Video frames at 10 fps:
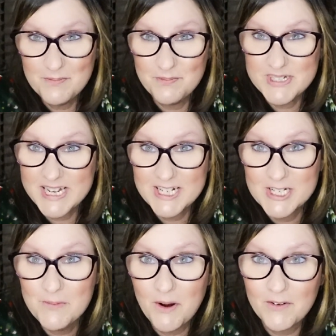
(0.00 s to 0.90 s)
See you
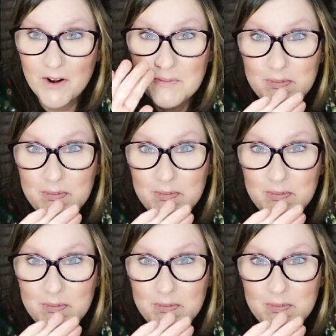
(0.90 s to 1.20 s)
tomorrow.